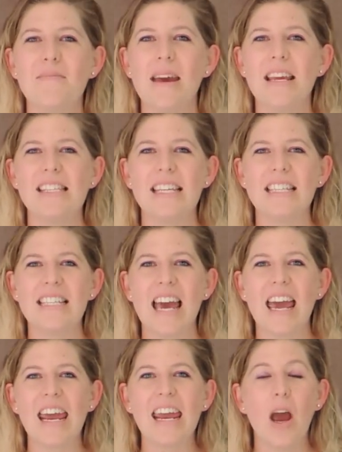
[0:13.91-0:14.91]
amazing
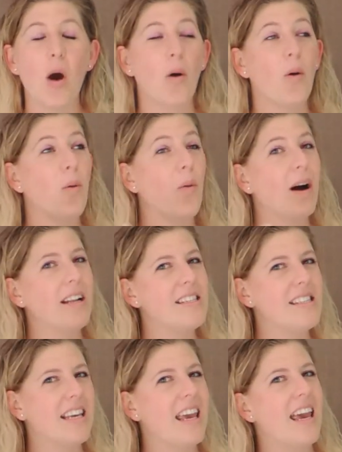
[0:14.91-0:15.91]
day,
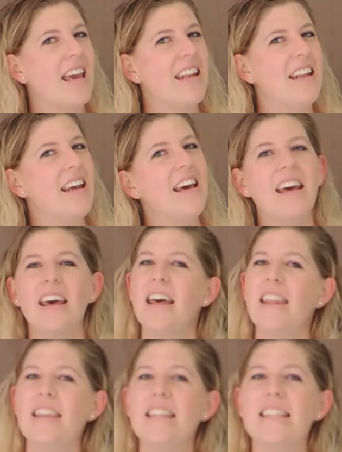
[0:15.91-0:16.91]
once again,
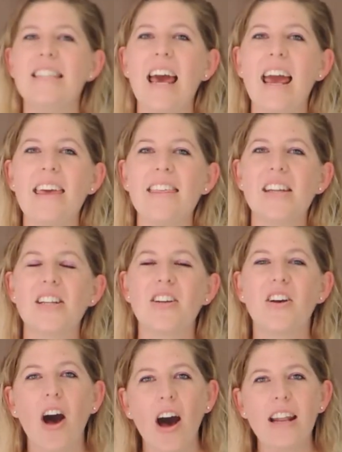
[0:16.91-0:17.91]
the day
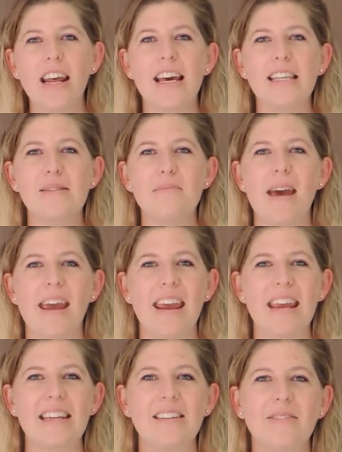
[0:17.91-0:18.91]
that God has
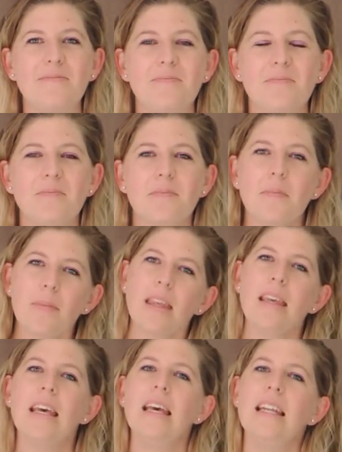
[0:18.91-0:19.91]
made.
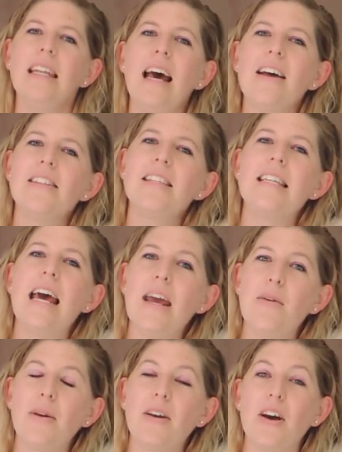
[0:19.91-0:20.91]
Now
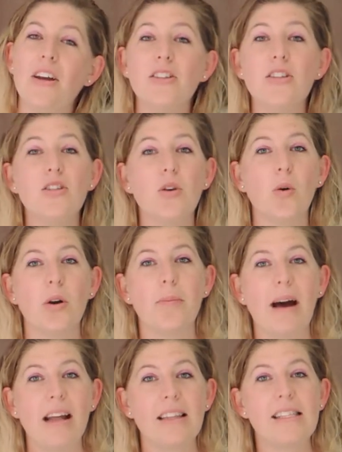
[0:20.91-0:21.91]
today we're going to talk
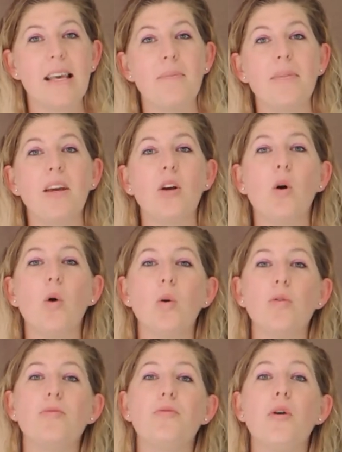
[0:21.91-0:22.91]
about something
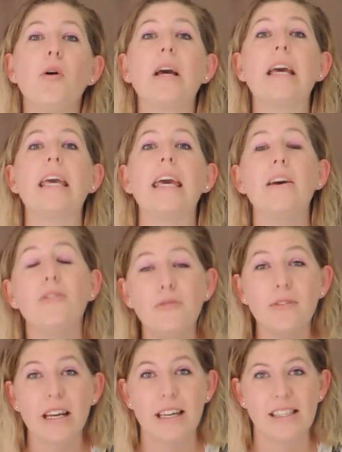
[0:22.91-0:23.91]
called
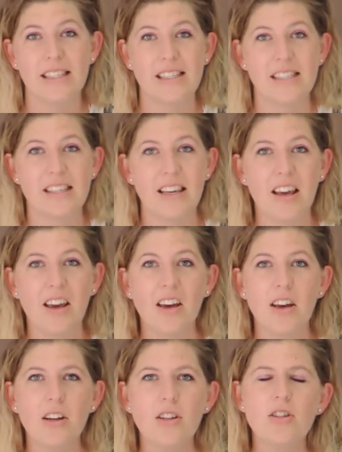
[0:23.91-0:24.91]
forgiveness.
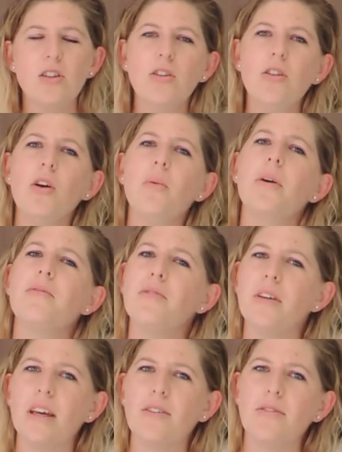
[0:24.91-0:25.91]
Do you know what
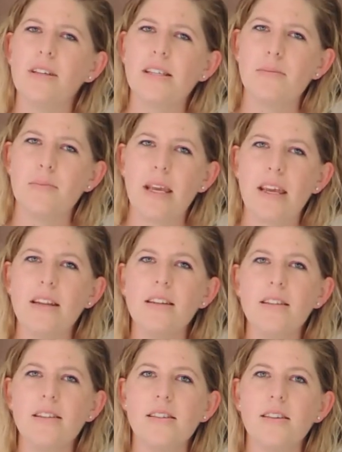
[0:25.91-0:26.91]
forgiveness
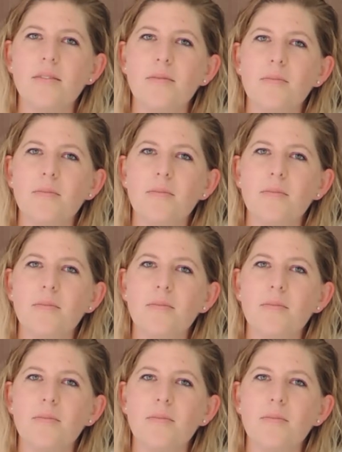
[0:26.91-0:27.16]
means?